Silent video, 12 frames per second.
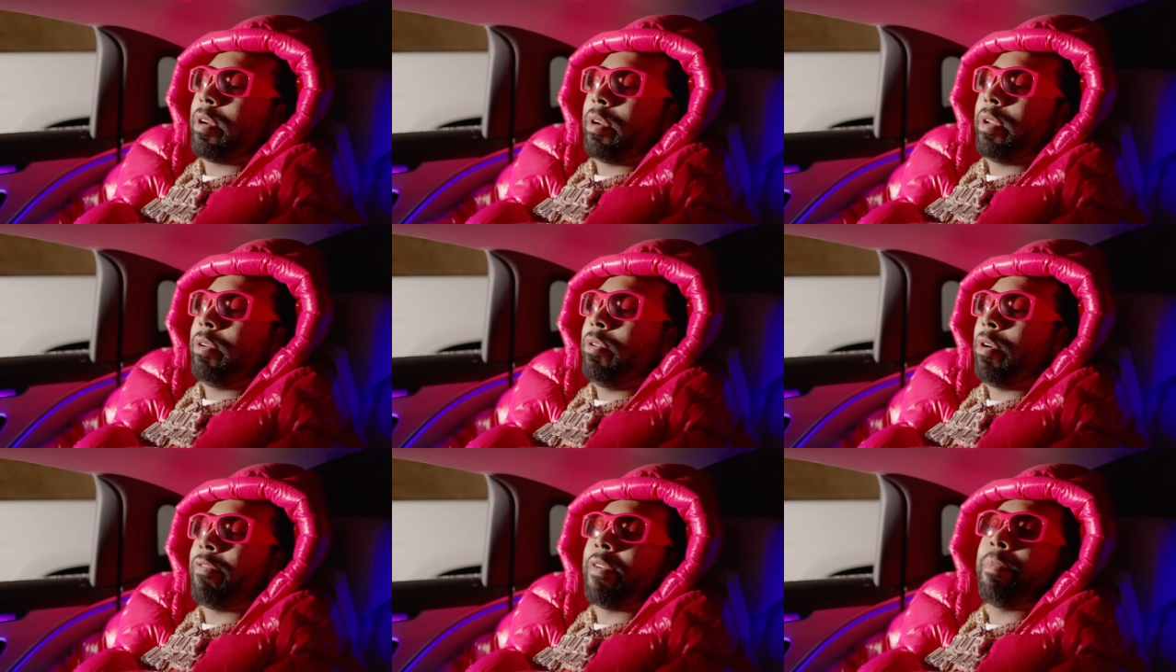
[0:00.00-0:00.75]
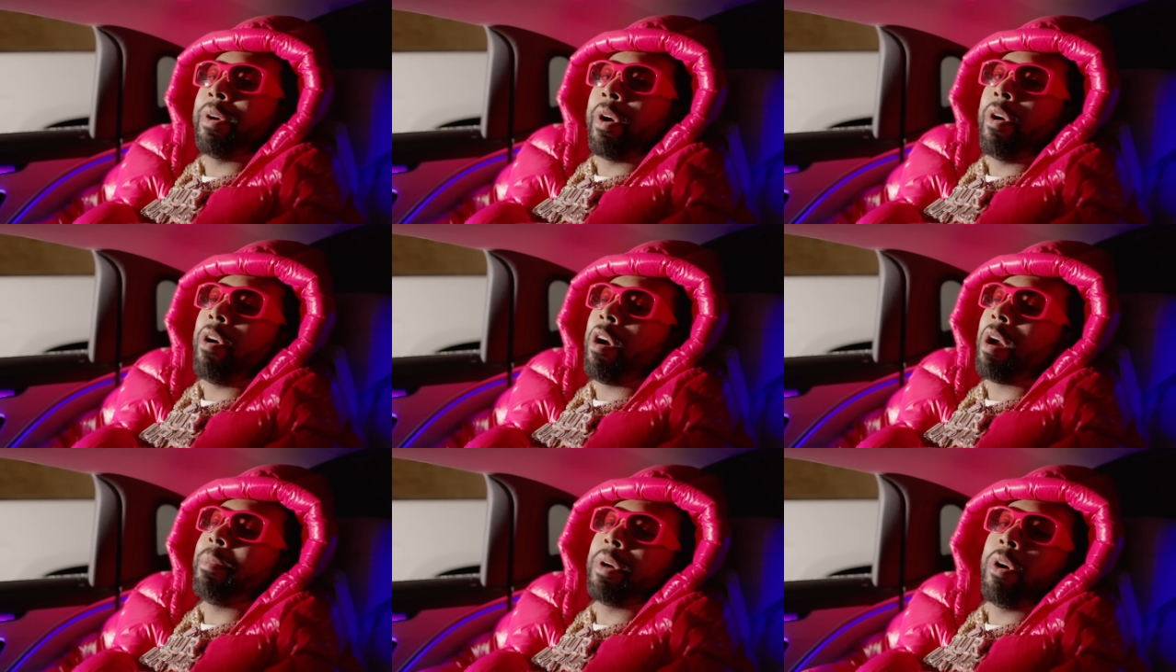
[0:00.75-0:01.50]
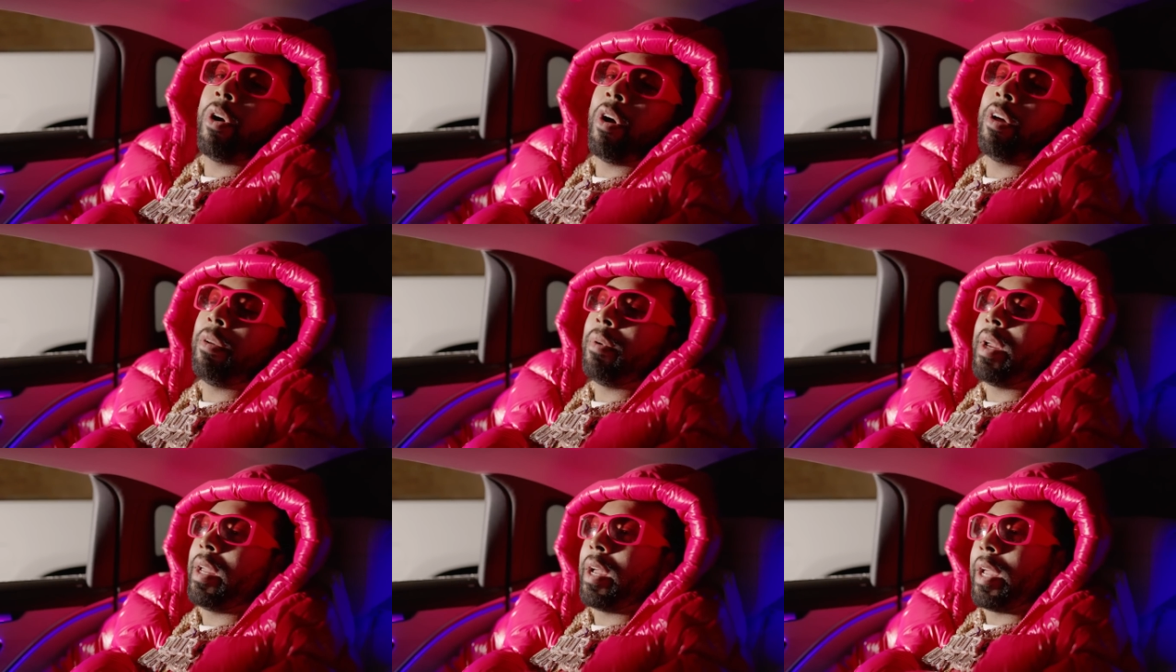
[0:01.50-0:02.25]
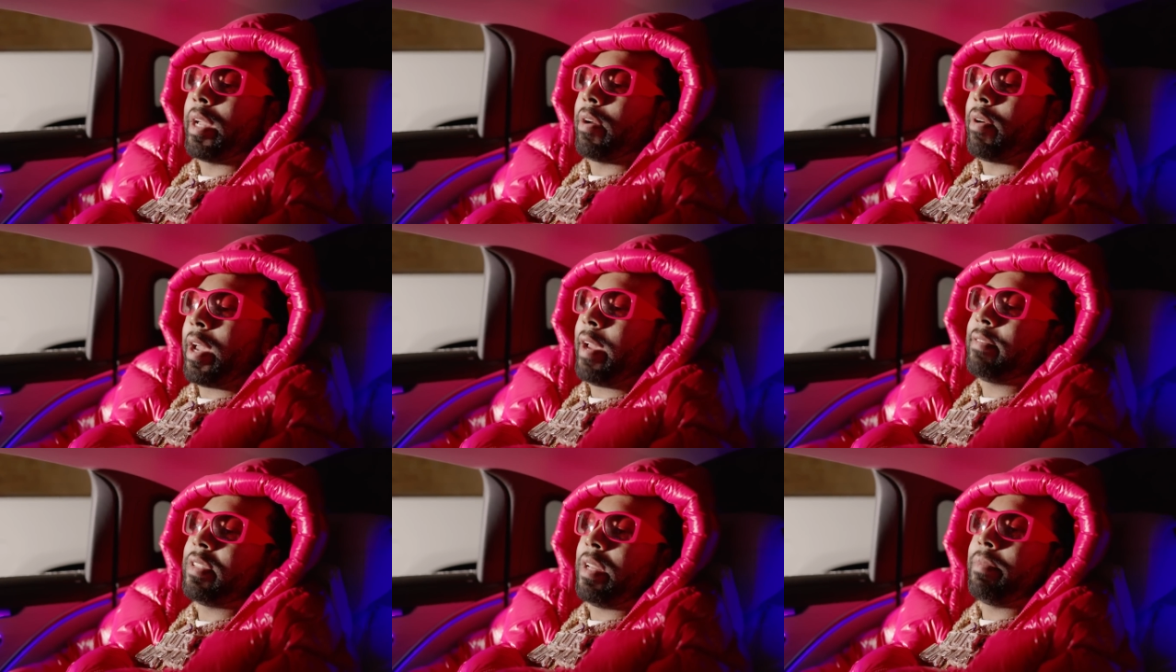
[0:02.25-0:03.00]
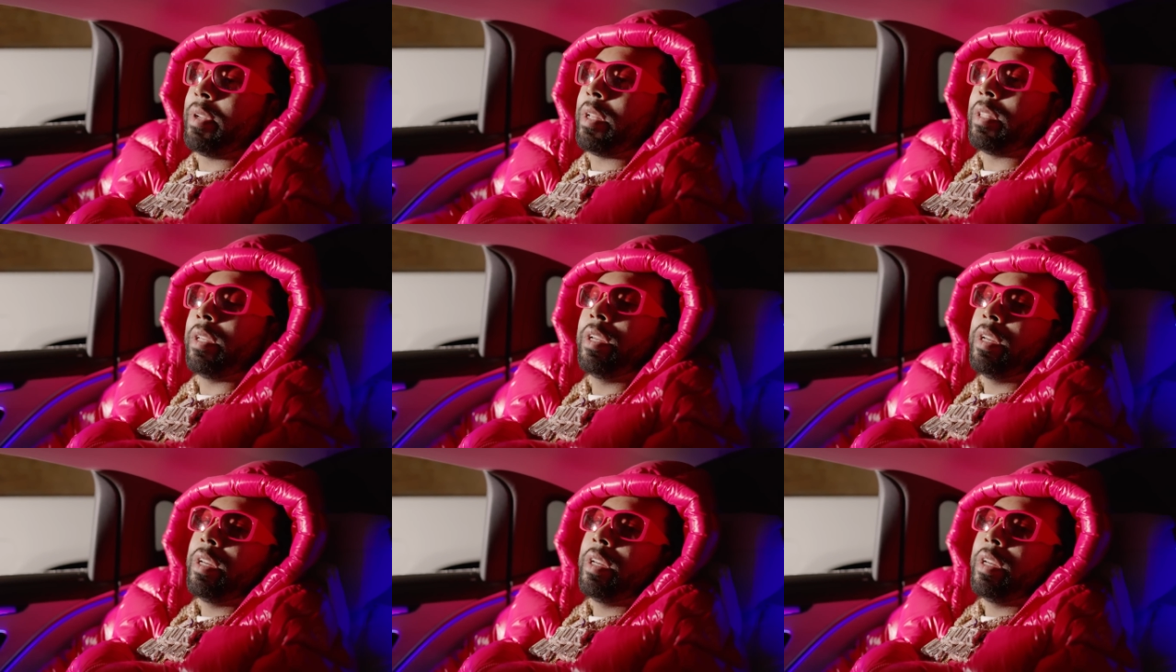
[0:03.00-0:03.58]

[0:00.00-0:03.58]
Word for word: And, you know, if I'm gonna go hard, I'm gonna go all the way. I ain't gonna half step nothing.